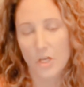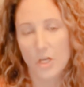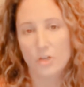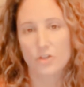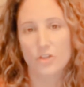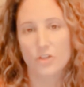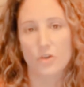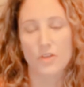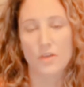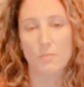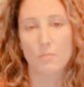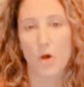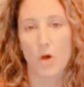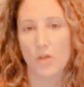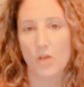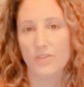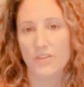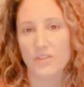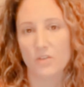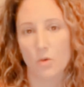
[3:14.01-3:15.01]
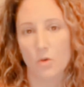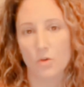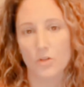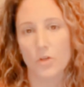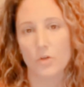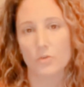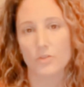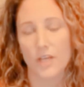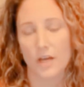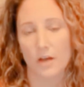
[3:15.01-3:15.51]
So they bought this old
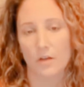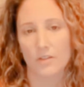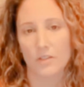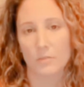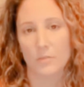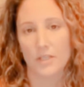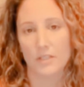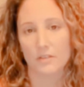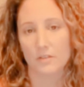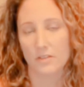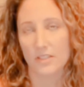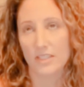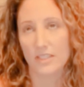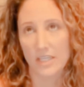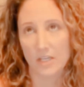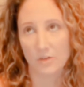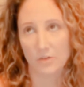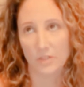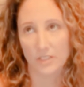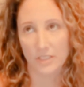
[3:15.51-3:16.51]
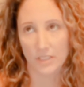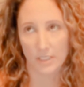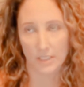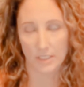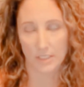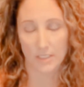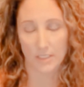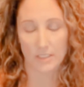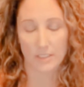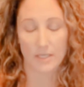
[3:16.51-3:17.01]
hotel, this place called Secrets in
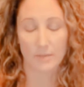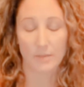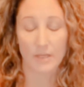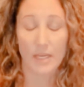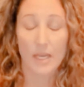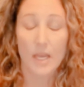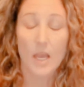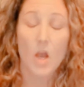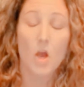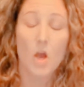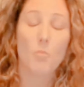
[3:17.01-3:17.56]
Kissimmee,